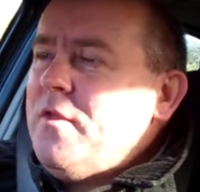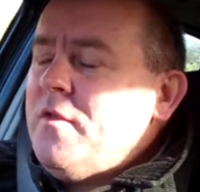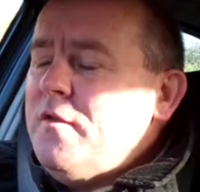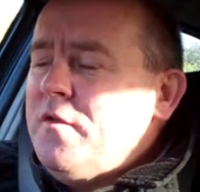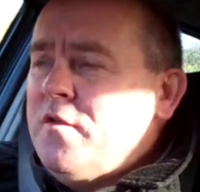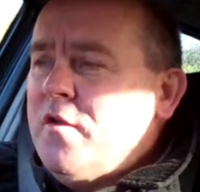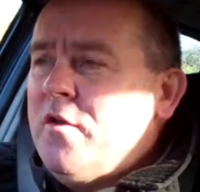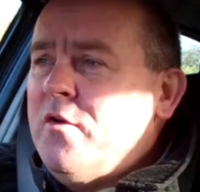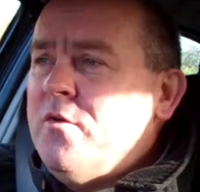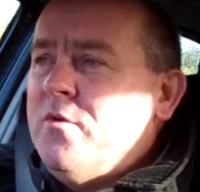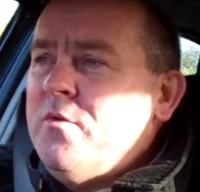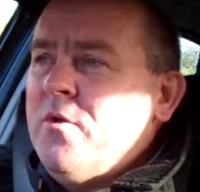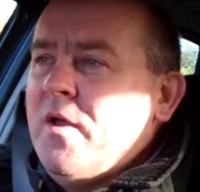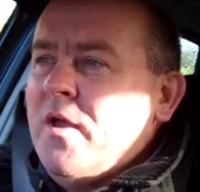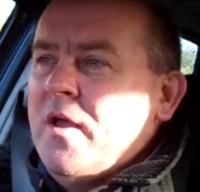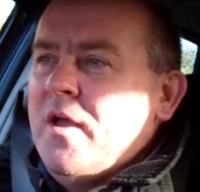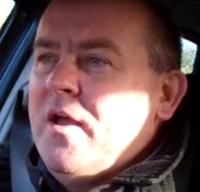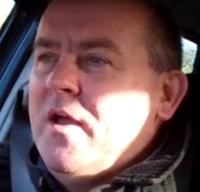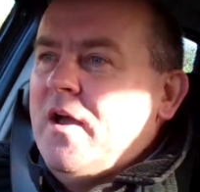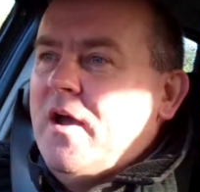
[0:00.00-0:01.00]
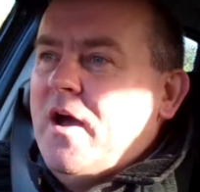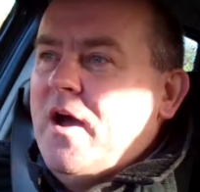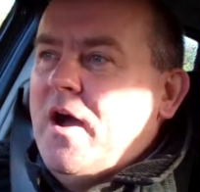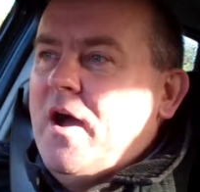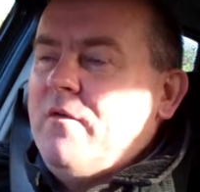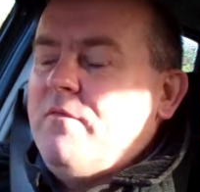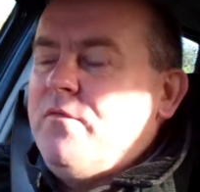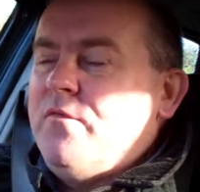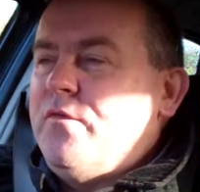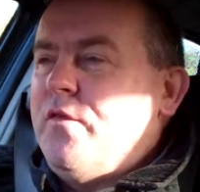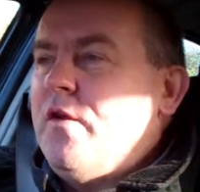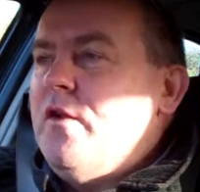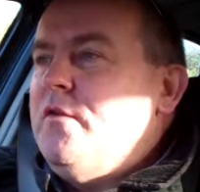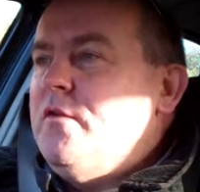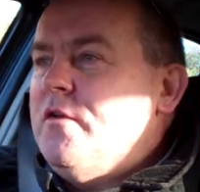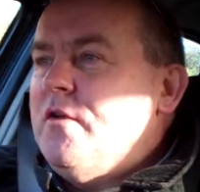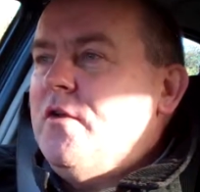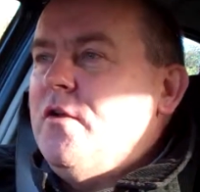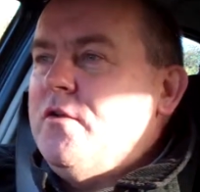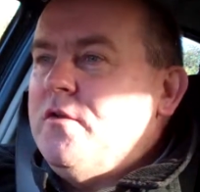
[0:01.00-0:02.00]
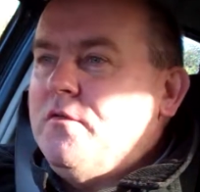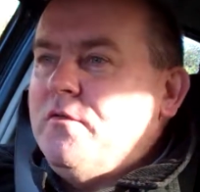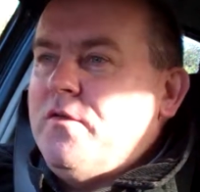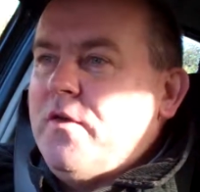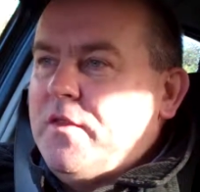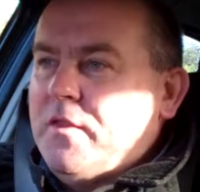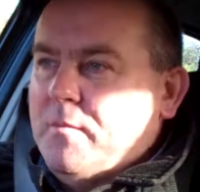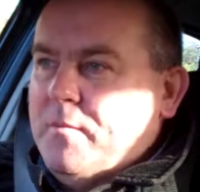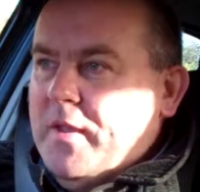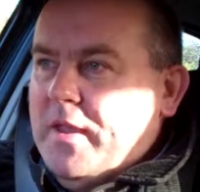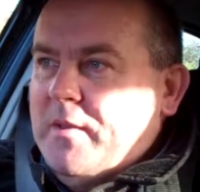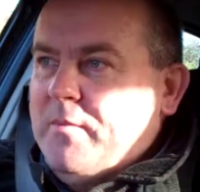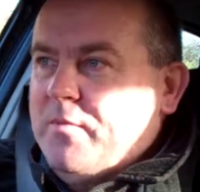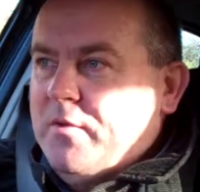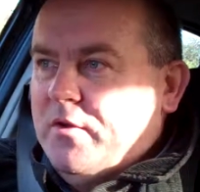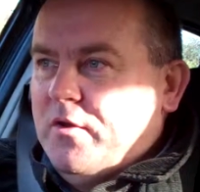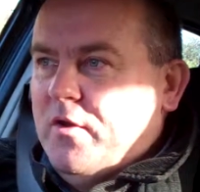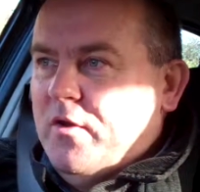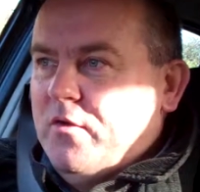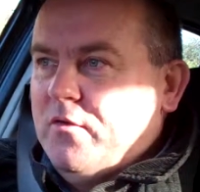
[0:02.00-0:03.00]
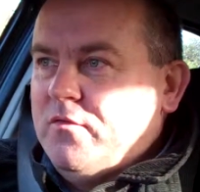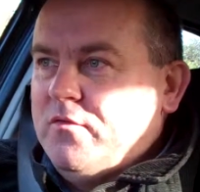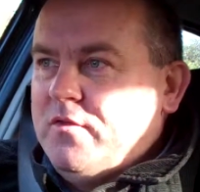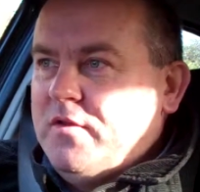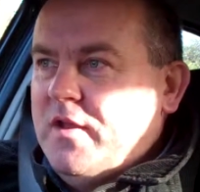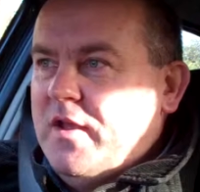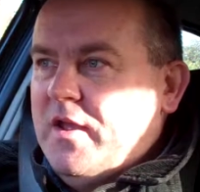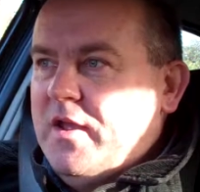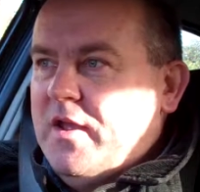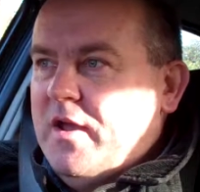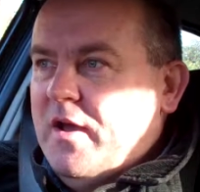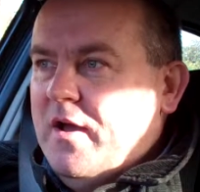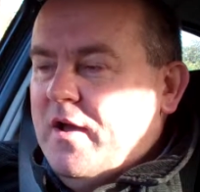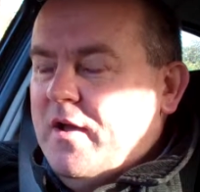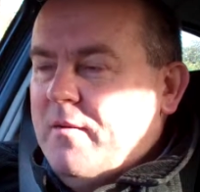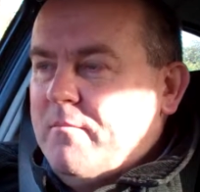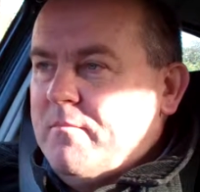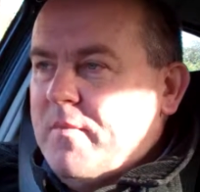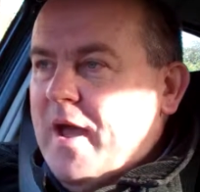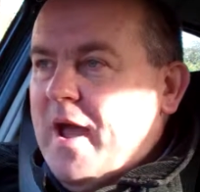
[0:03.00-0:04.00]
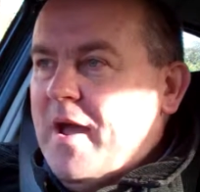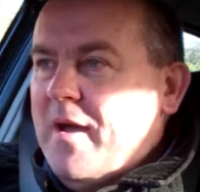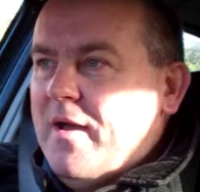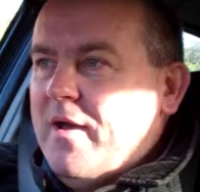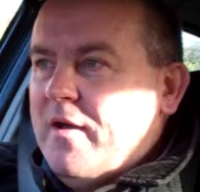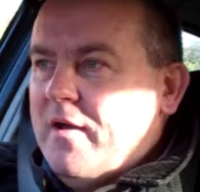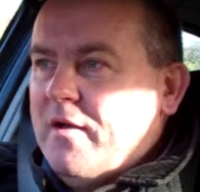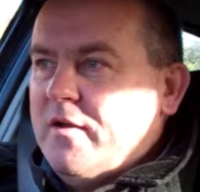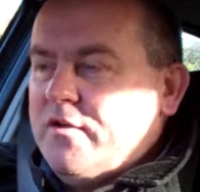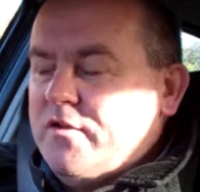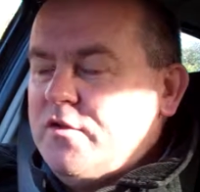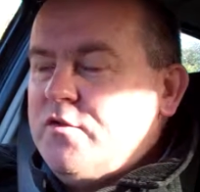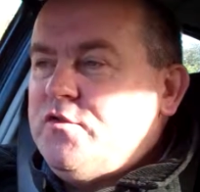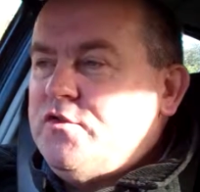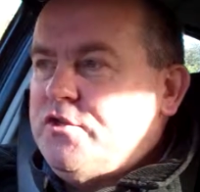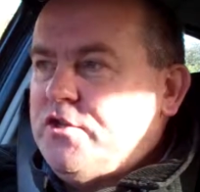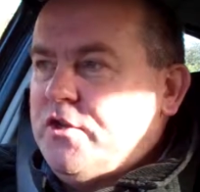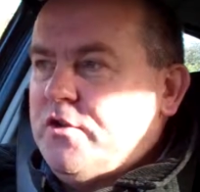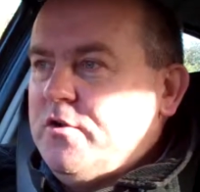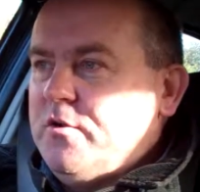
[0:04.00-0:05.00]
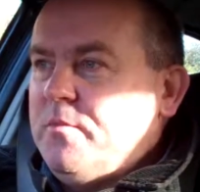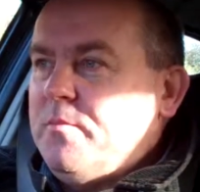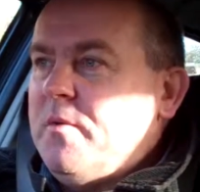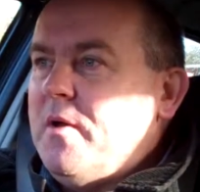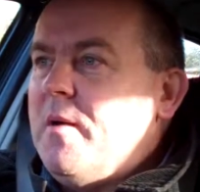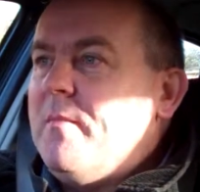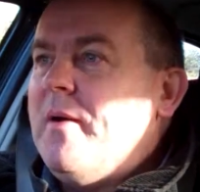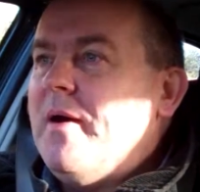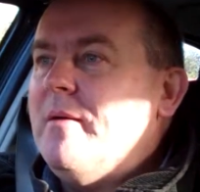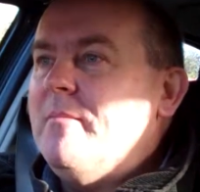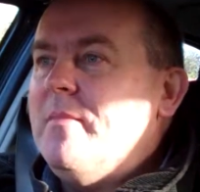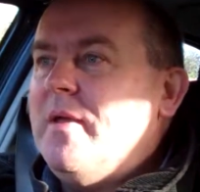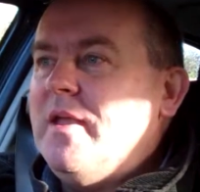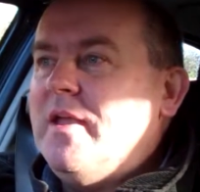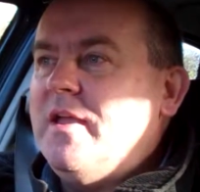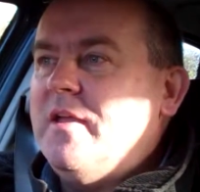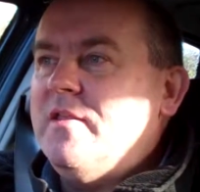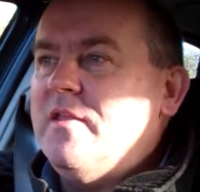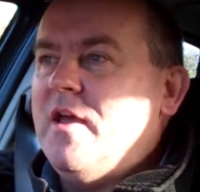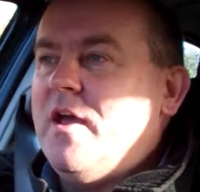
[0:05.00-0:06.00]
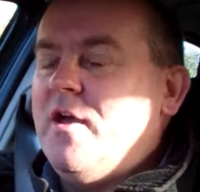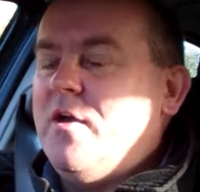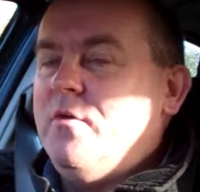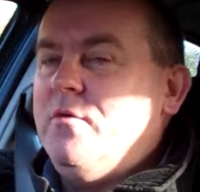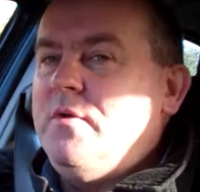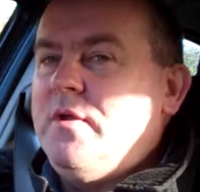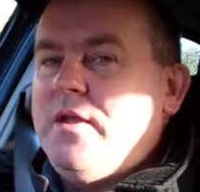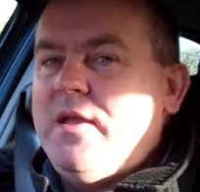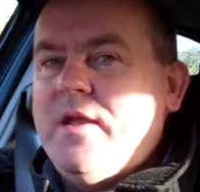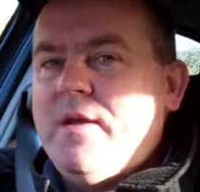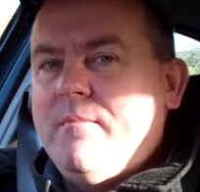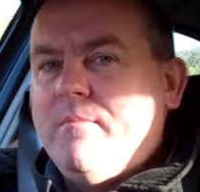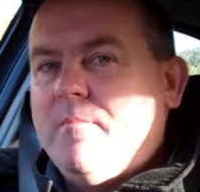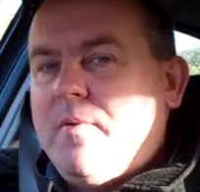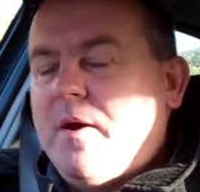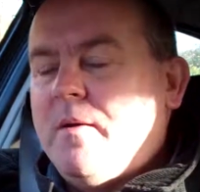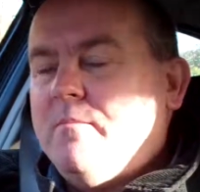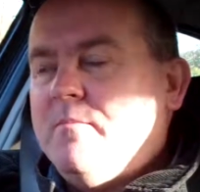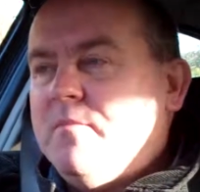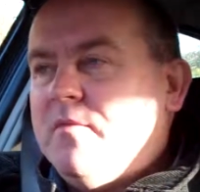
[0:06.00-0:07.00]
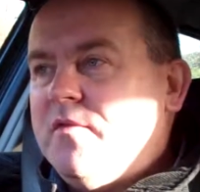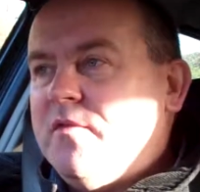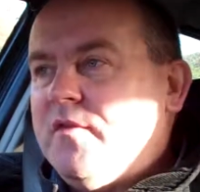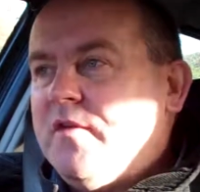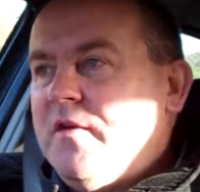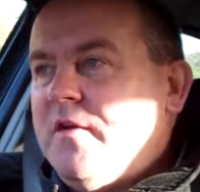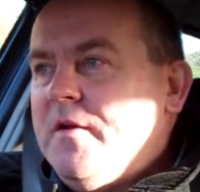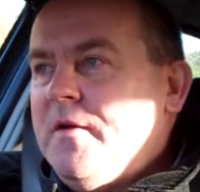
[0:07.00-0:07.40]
So I've followed a lot of other people on YouTube about making their own EM pumps,